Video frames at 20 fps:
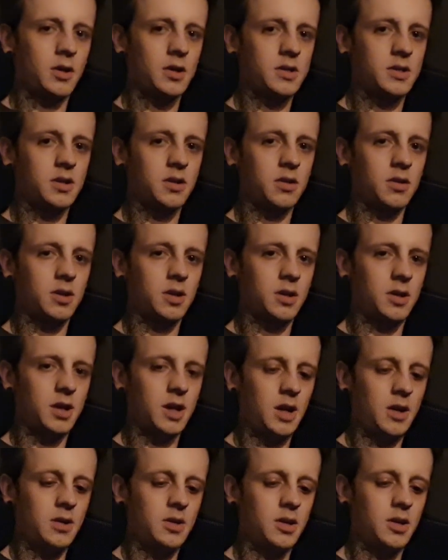Taking this little
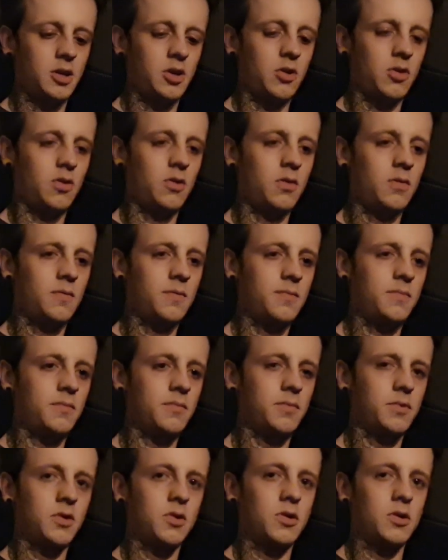container here
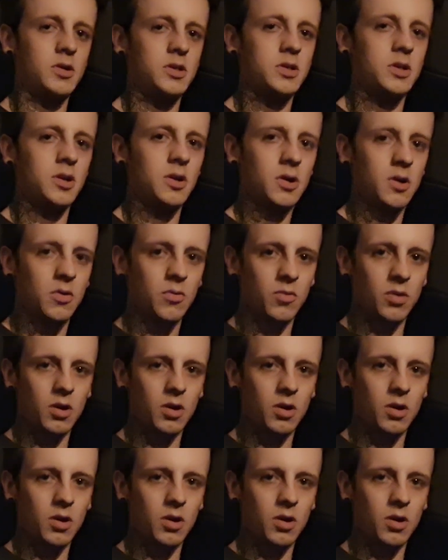because